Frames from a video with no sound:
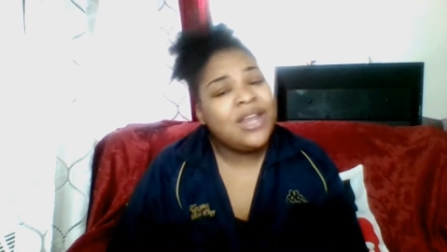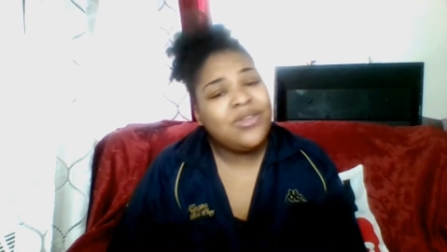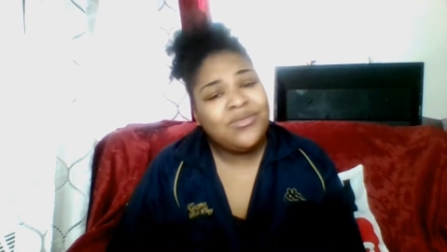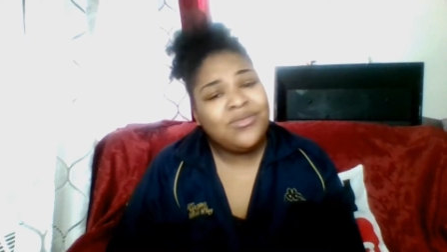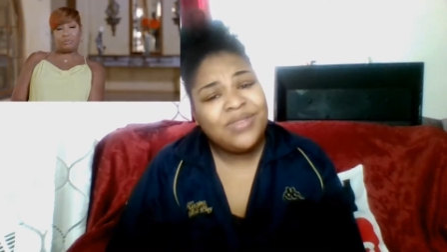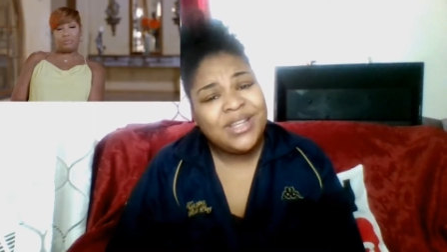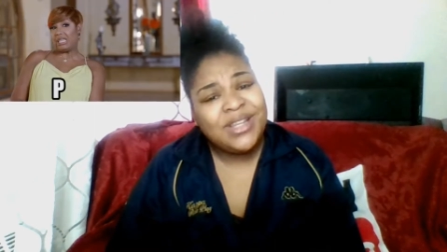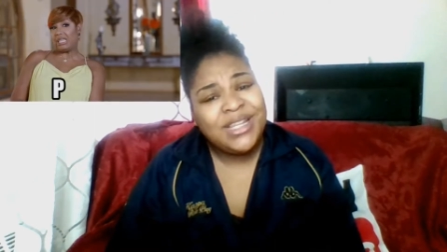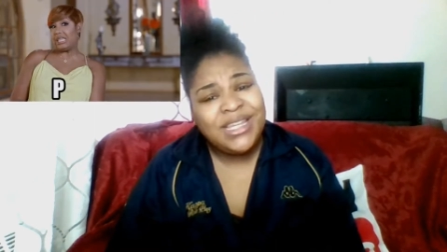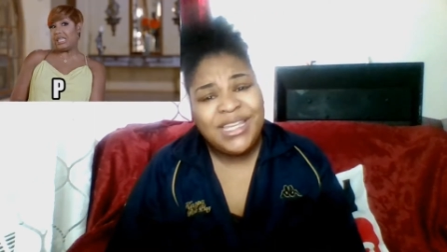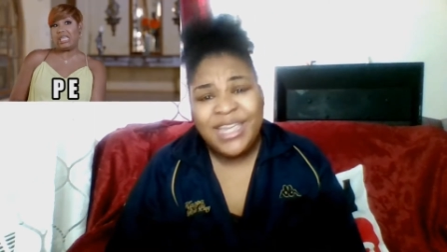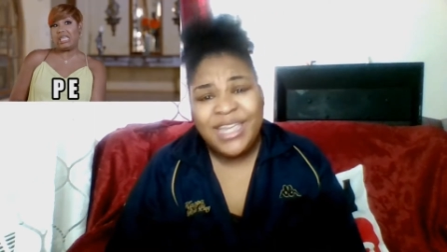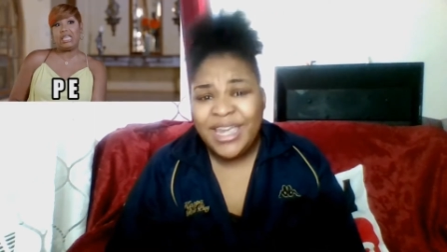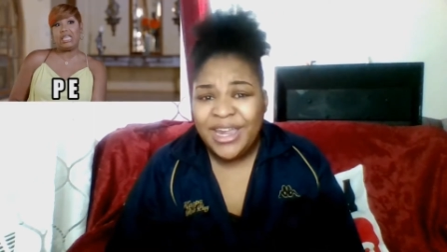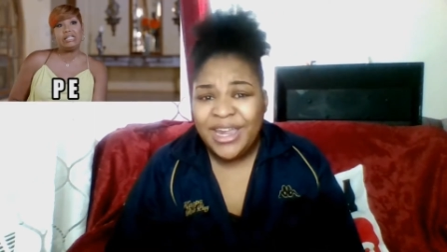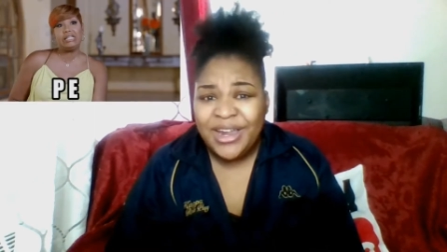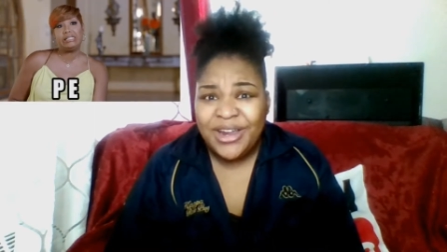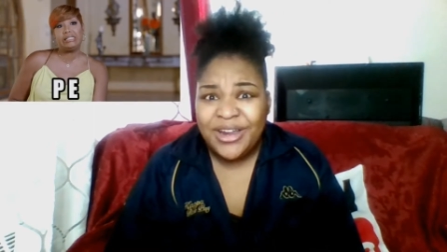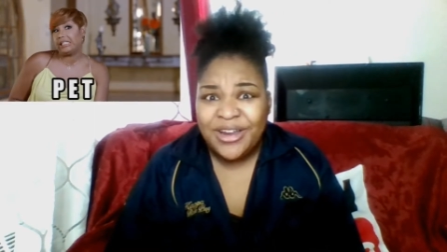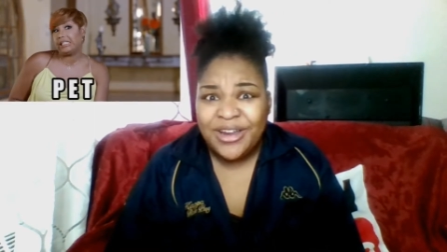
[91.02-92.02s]
really
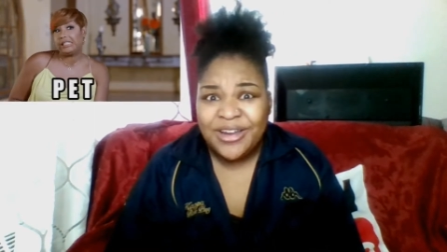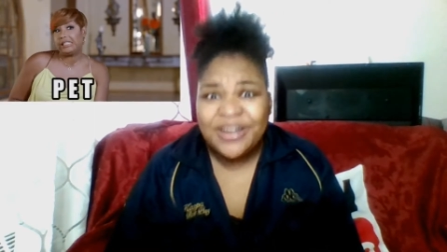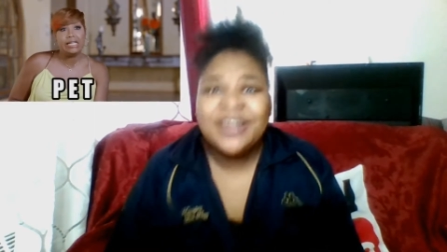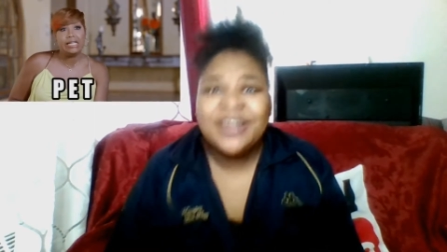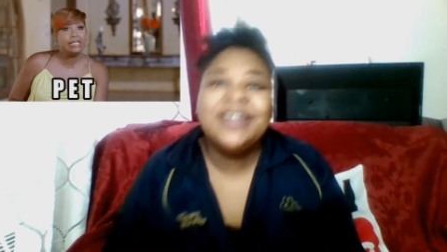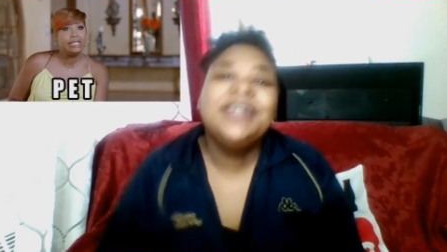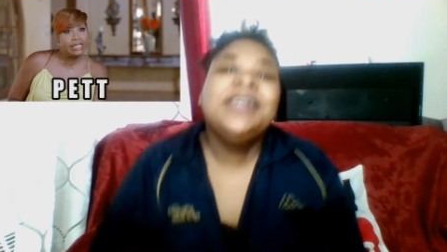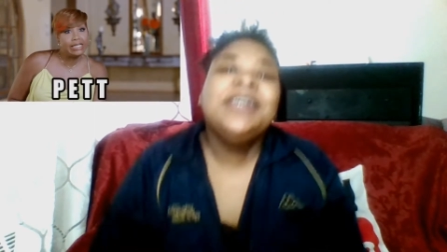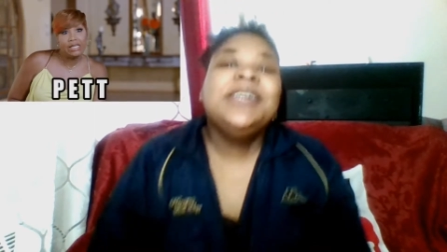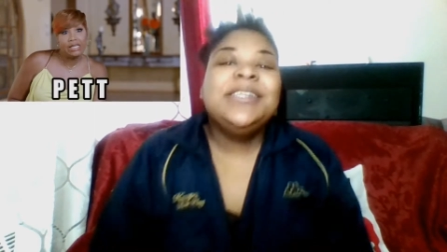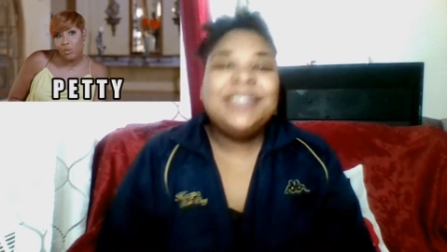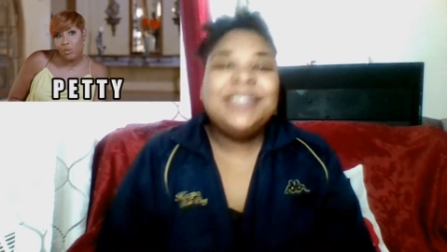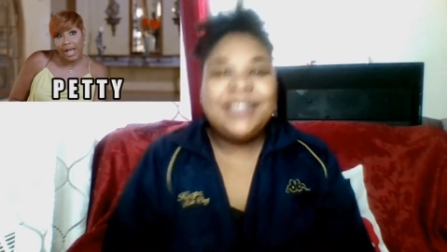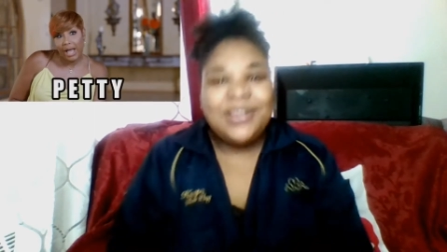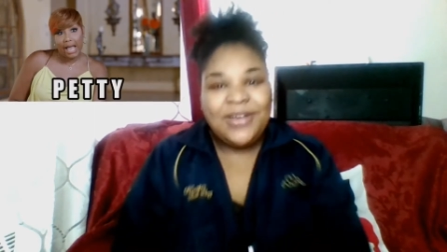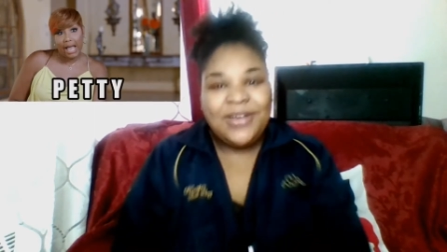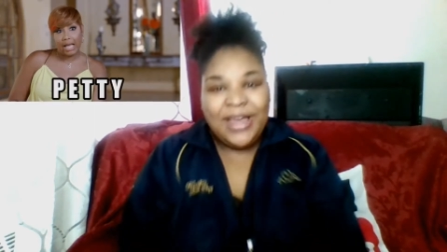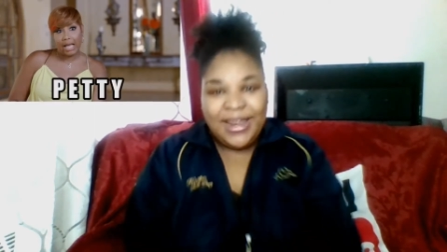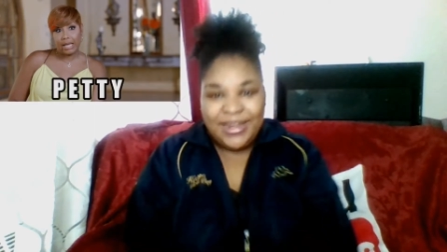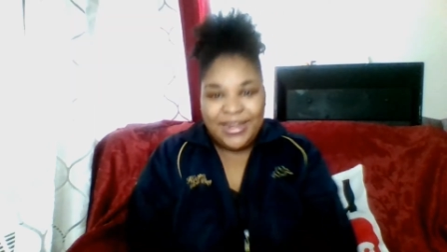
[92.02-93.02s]
care.
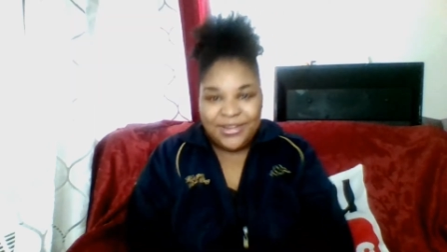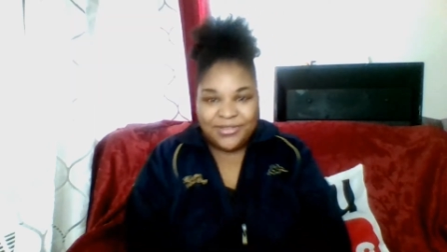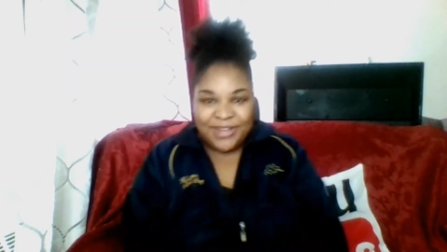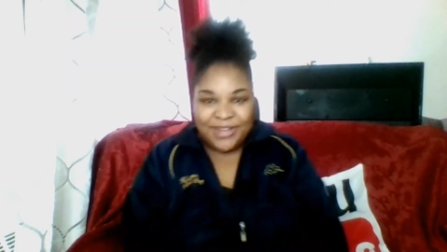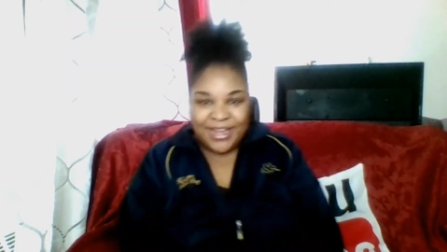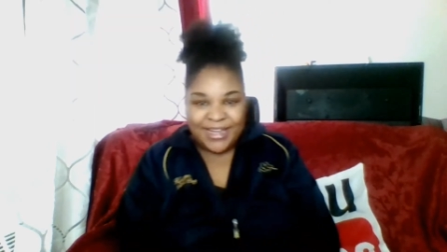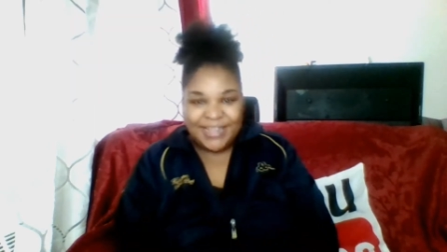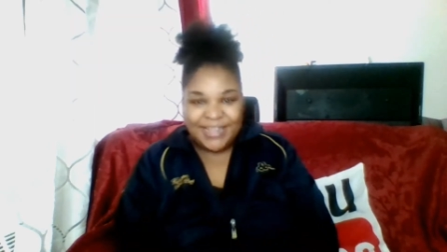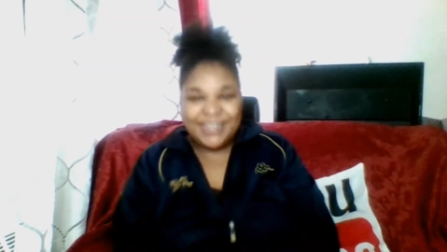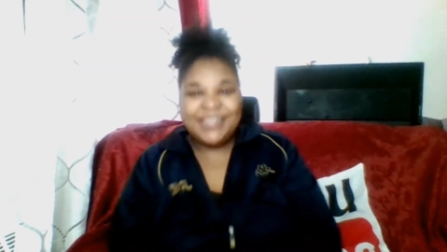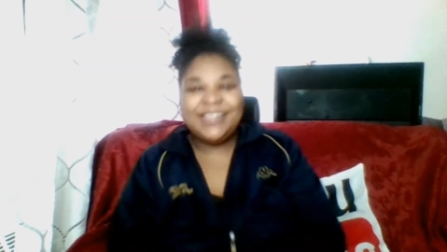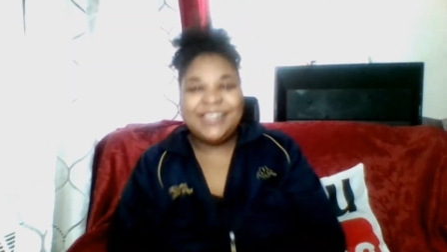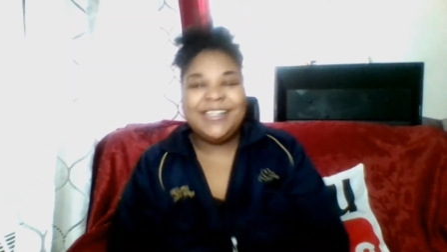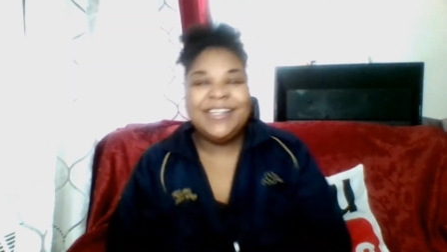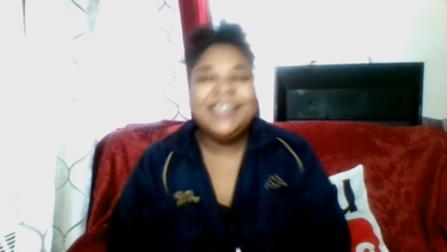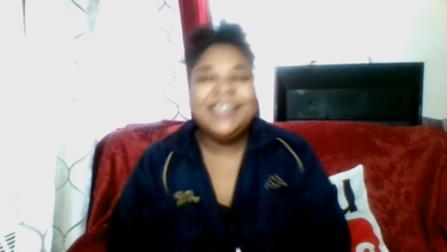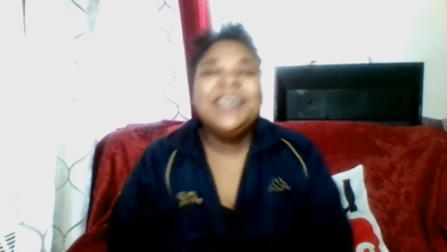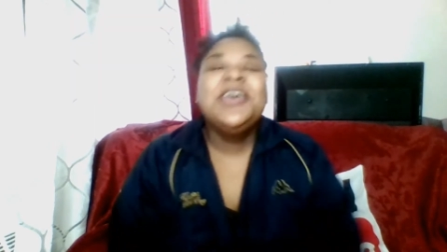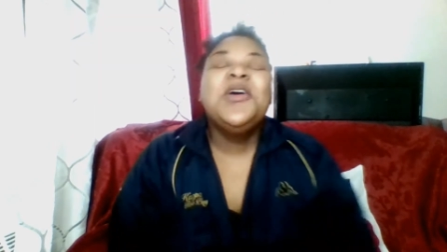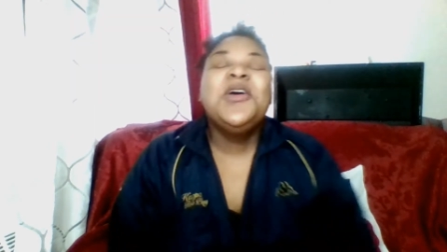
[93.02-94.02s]
So
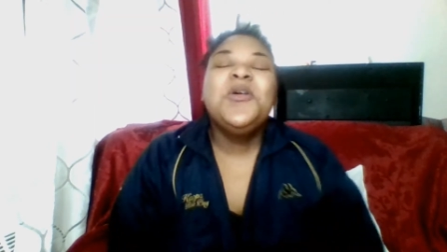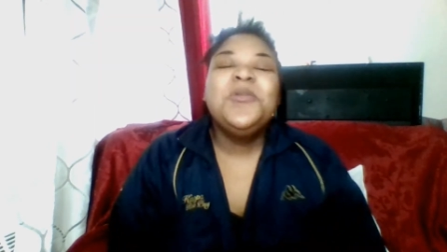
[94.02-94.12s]
anyways,